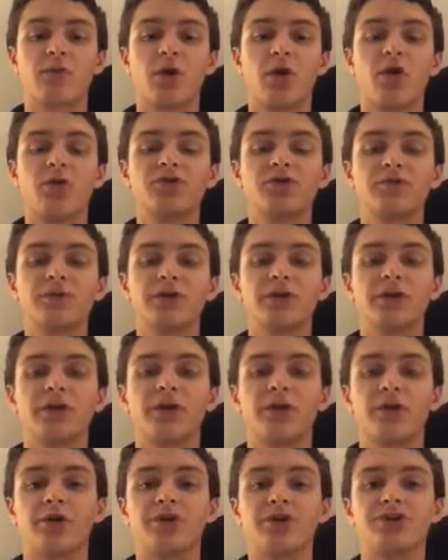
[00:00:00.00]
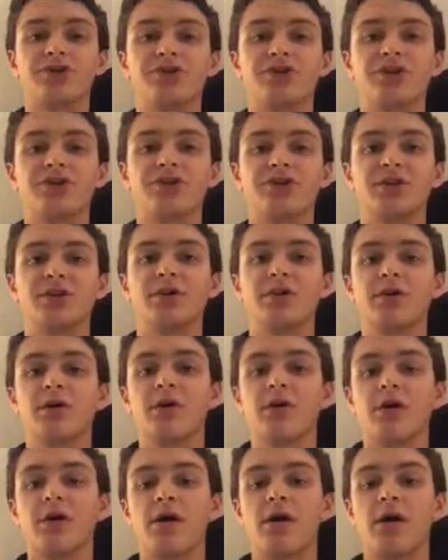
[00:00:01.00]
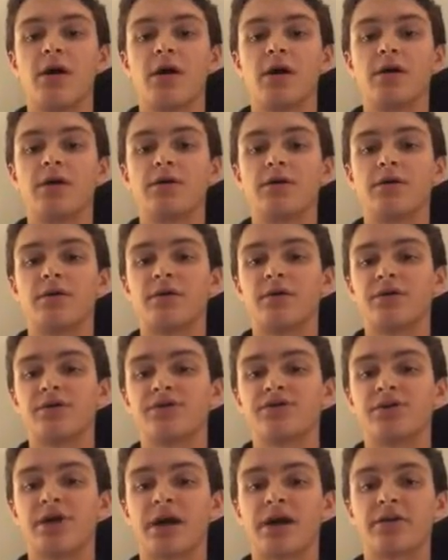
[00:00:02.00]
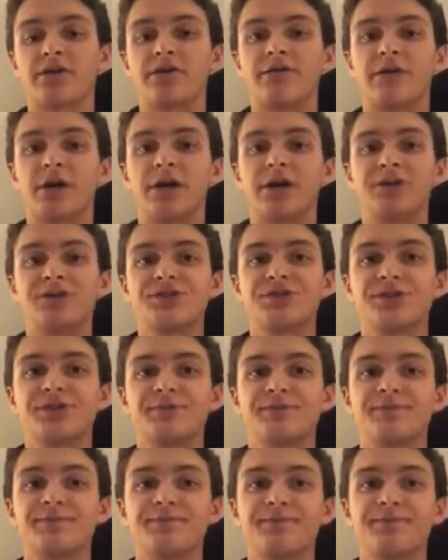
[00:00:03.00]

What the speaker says: ultimately her decision and her sacrifice.